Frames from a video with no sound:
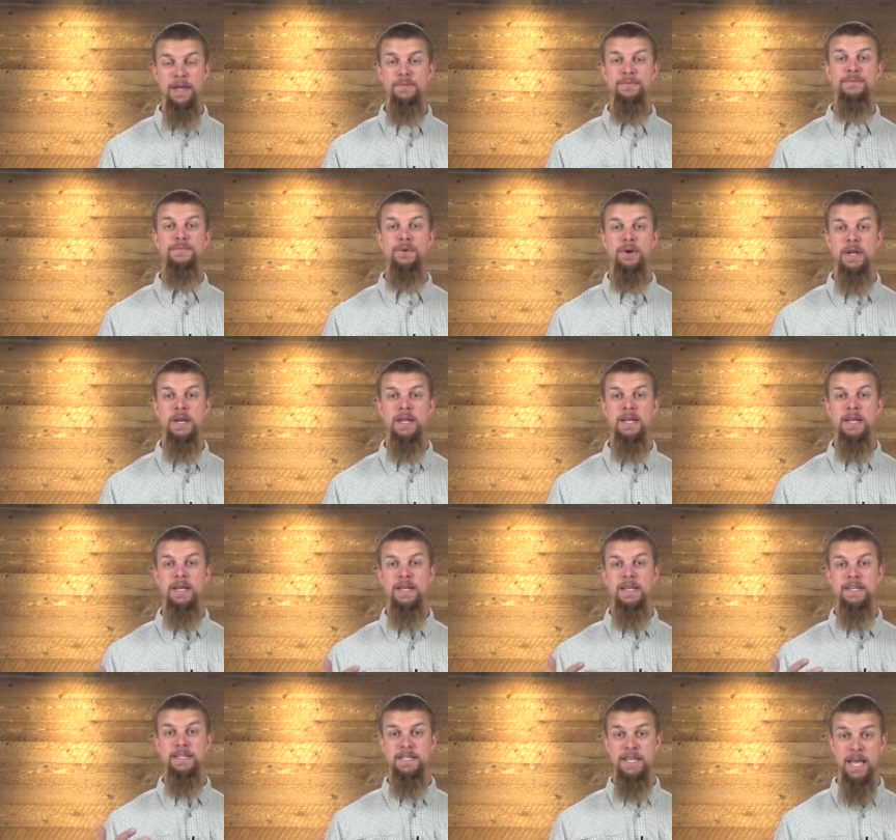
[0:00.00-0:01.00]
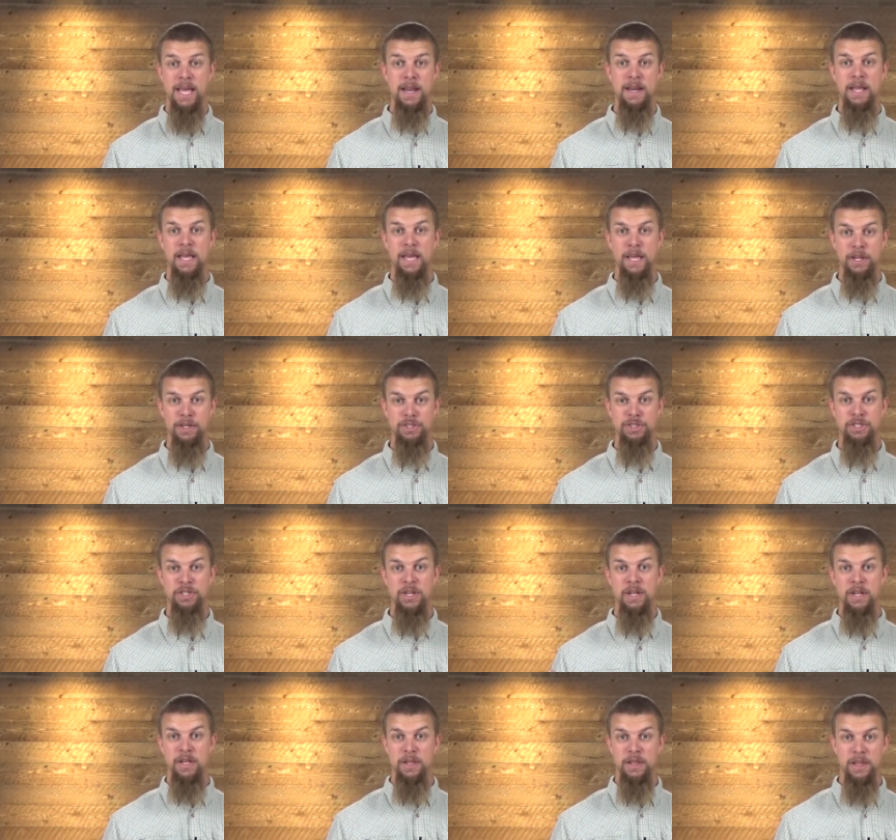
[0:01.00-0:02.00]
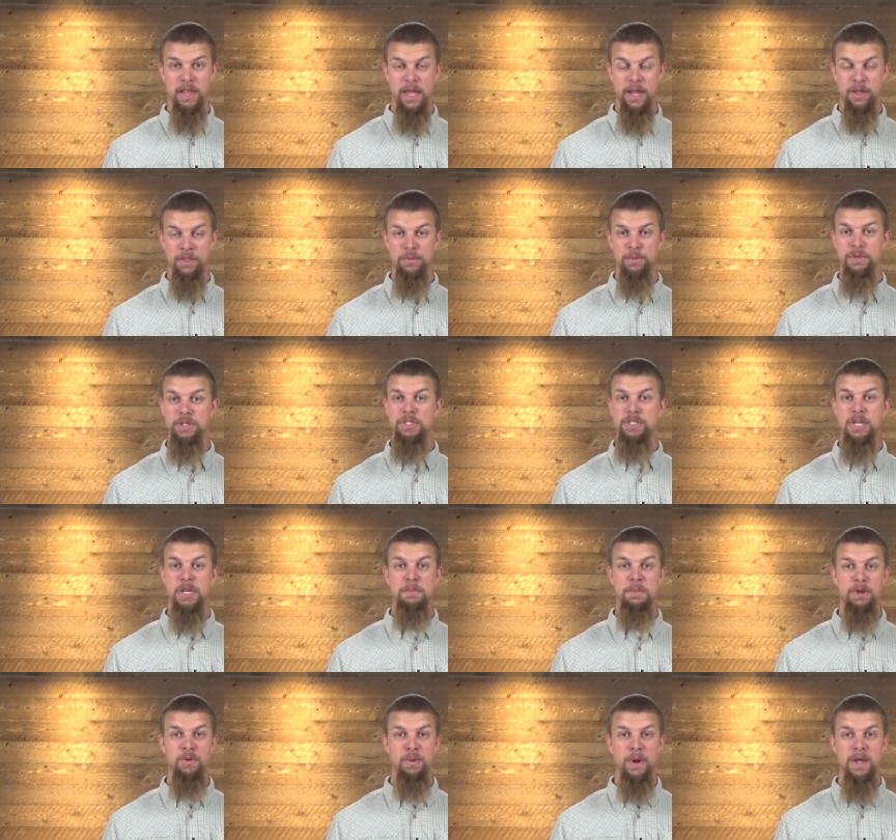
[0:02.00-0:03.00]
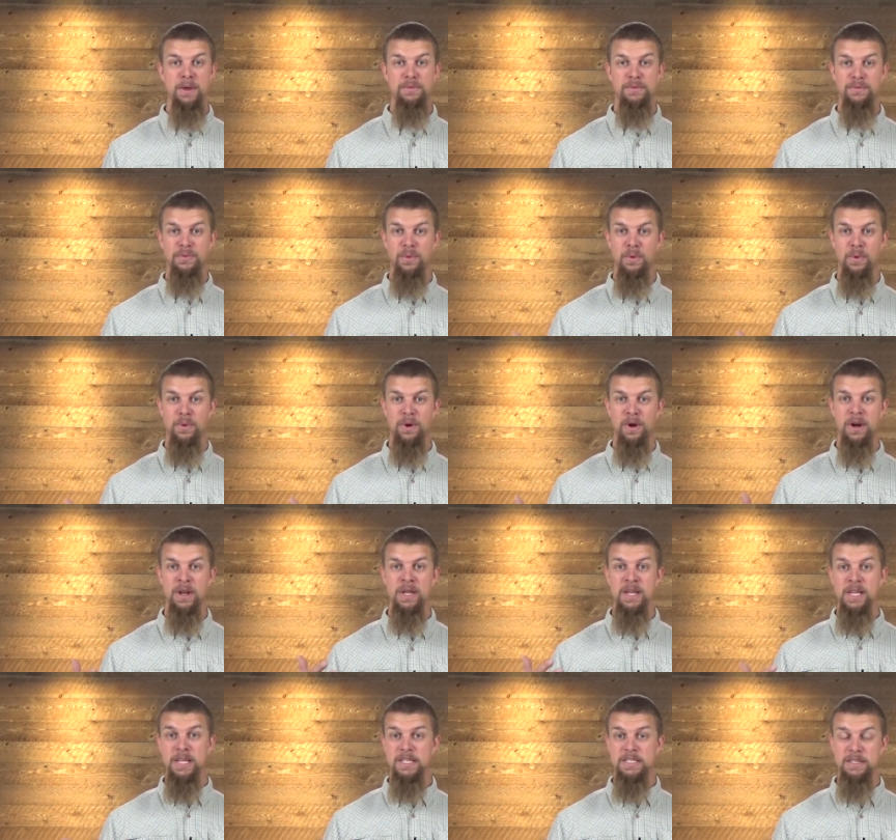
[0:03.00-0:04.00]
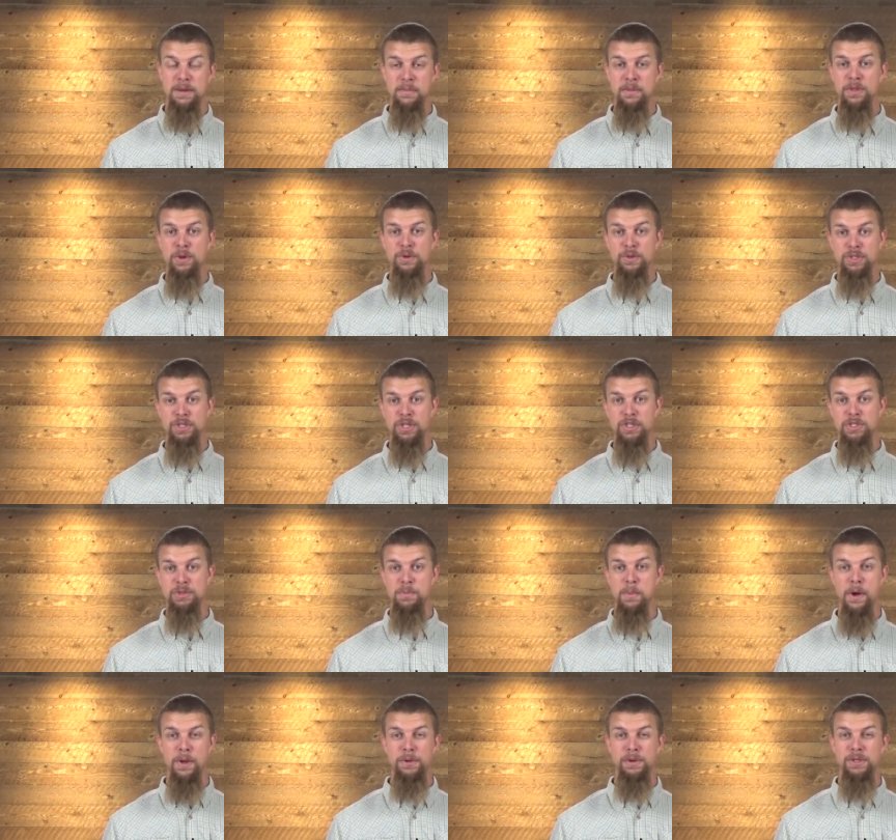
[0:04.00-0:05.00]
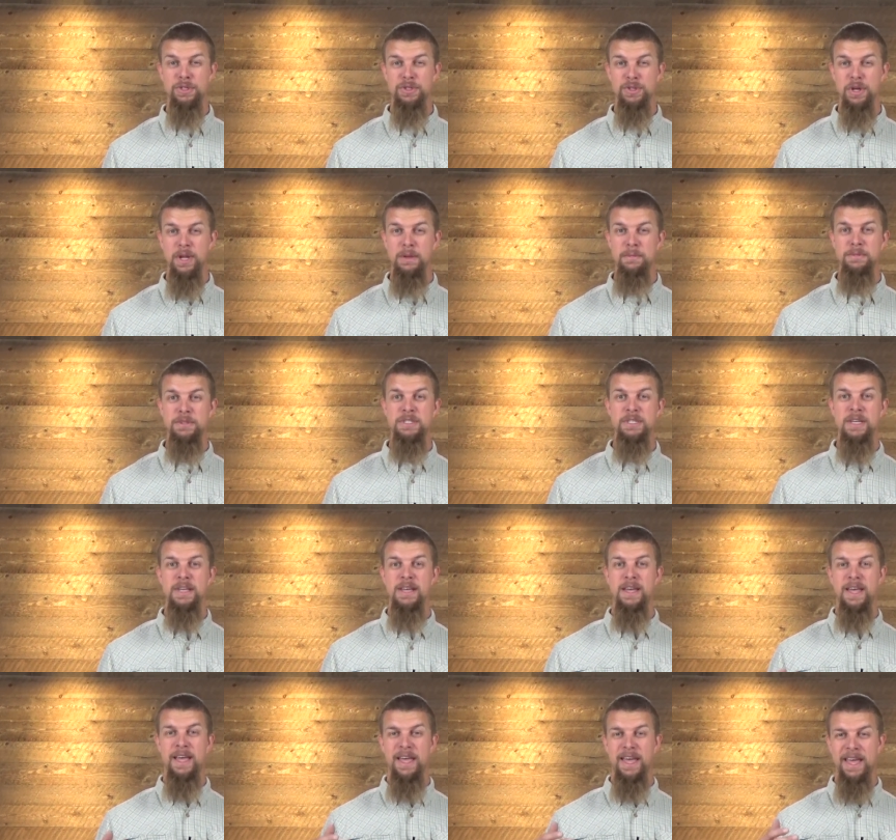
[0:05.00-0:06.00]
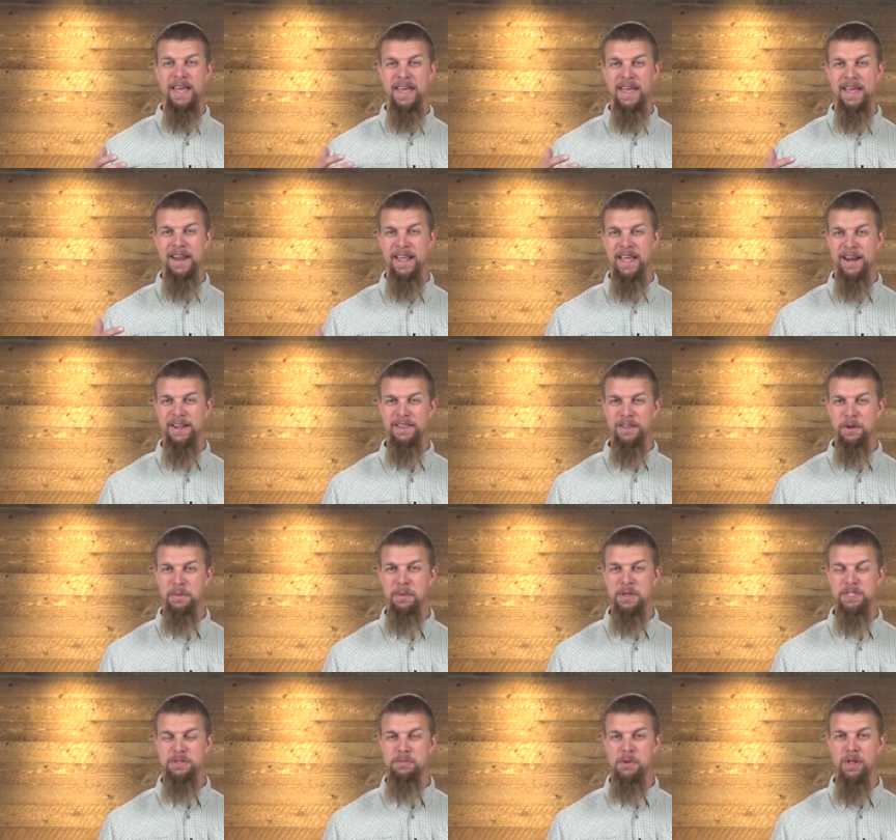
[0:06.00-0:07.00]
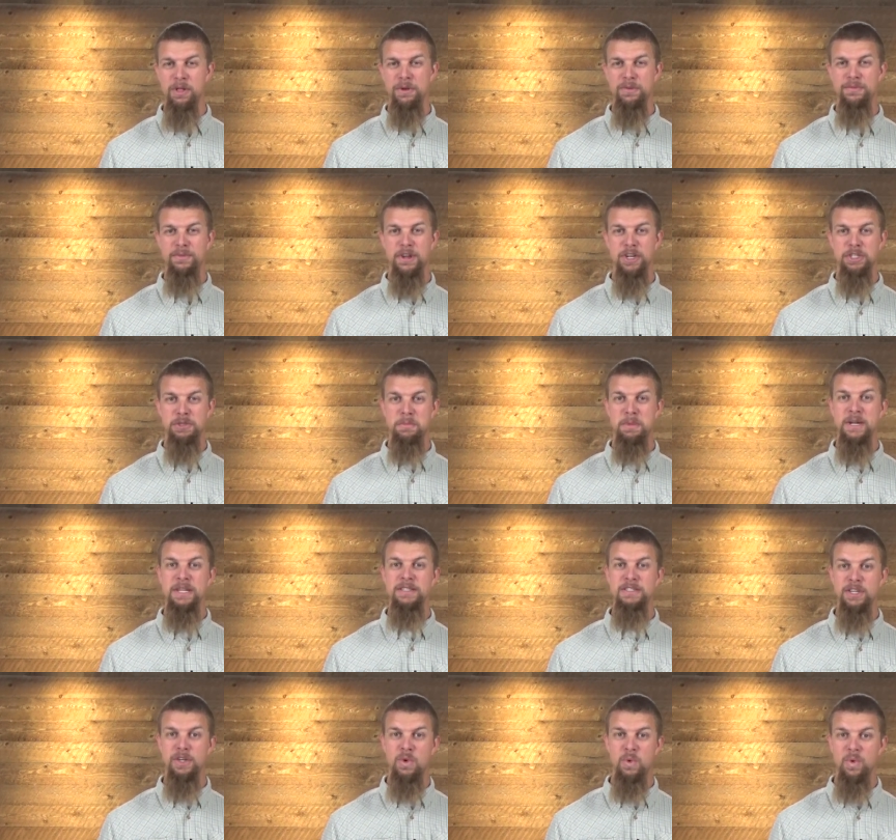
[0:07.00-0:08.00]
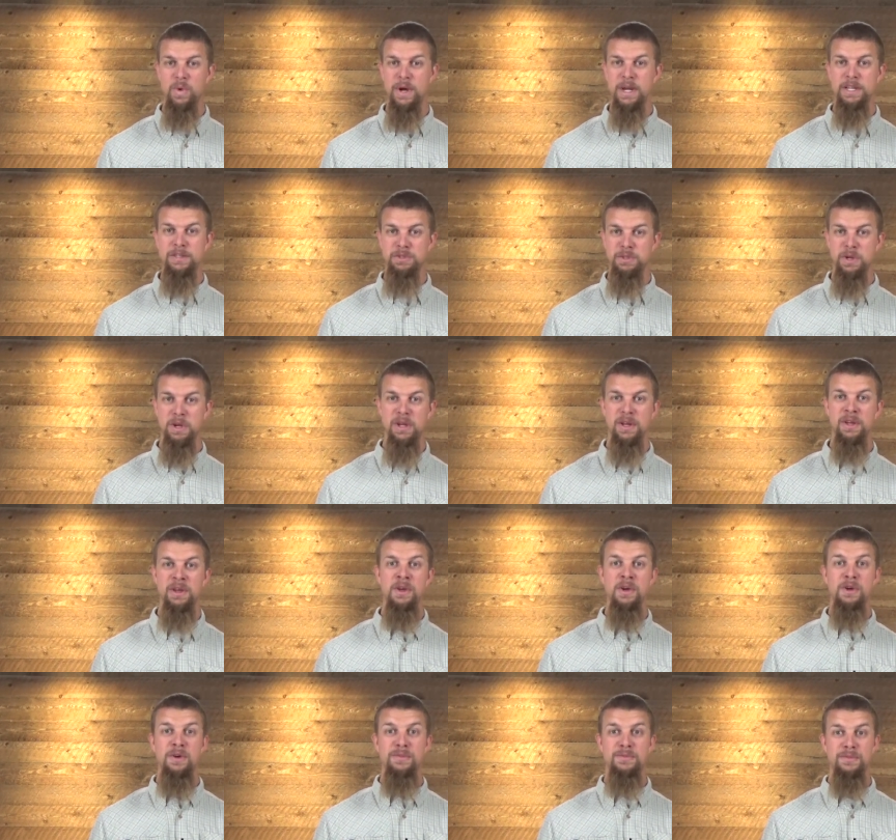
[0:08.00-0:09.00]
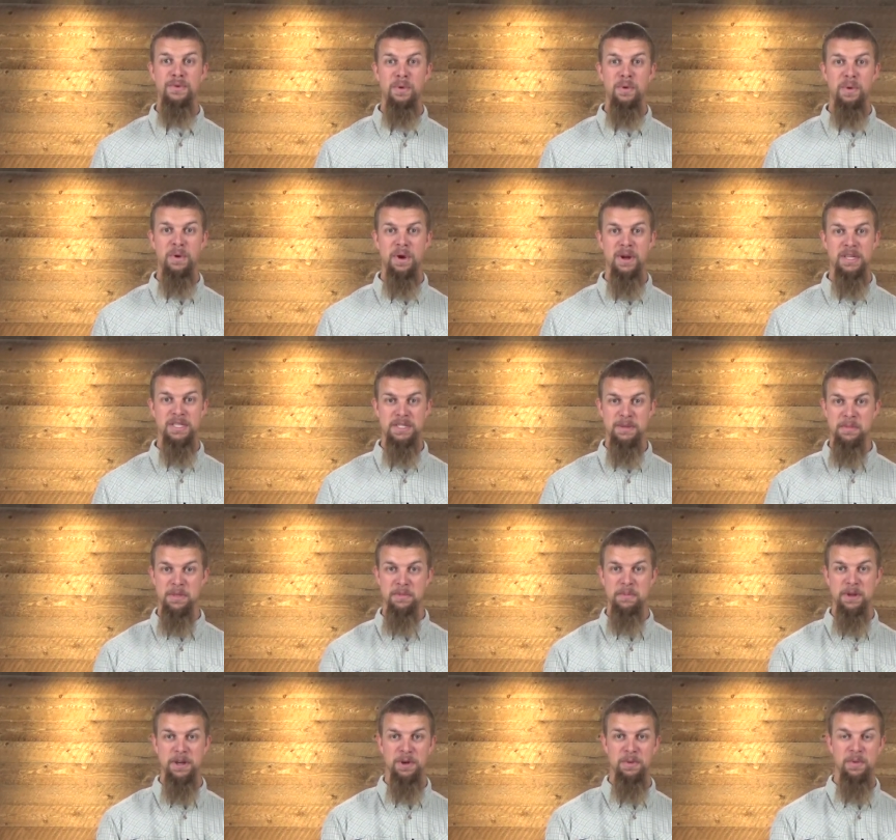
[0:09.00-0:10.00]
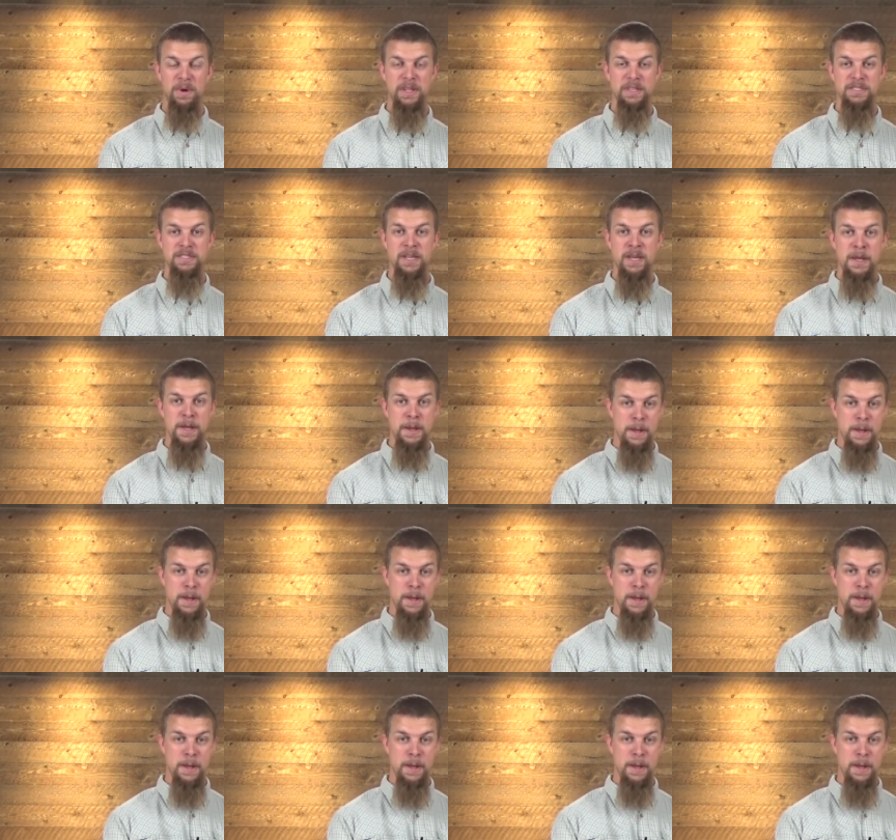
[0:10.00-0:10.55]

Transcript: foot 10 inch length, which is going to be great for some of those smaller streams and a little bit smaller fish, but isn't quite as good for some of the bigger ones.